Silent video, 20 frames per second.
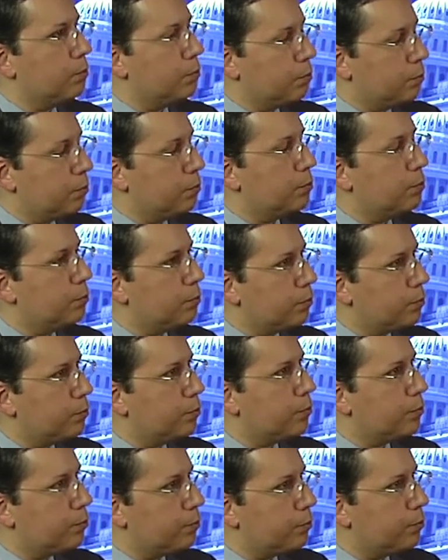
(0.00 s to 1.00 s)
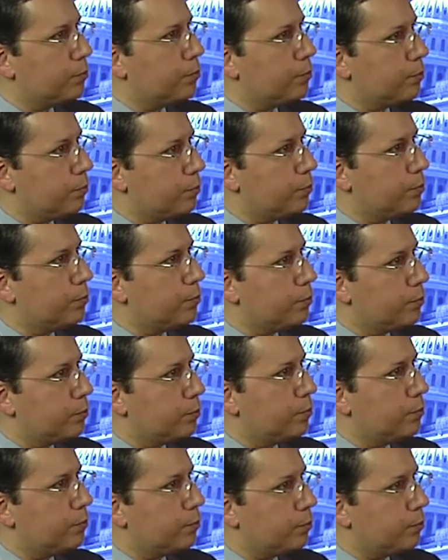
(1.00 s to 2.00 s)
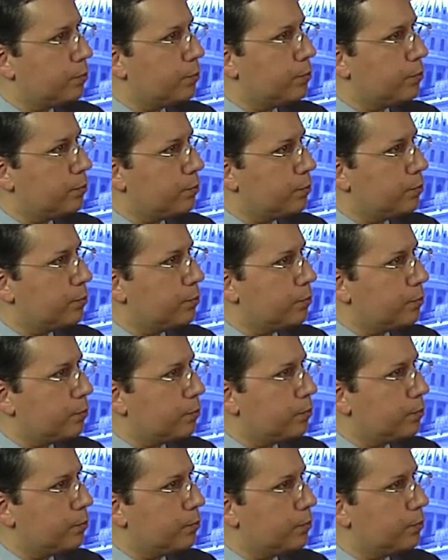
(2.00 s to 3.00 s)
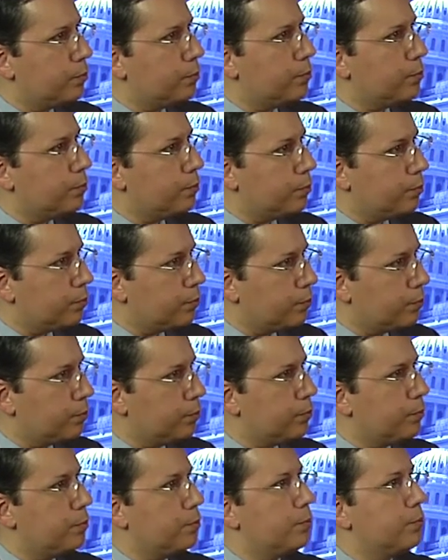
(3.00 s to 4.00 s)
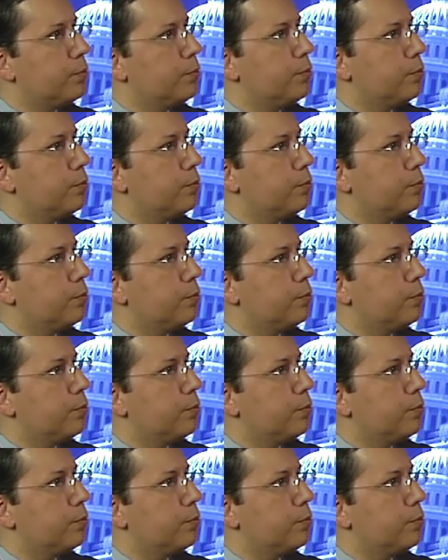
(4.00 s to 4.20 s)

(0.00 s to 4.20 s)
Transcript: (not speaking)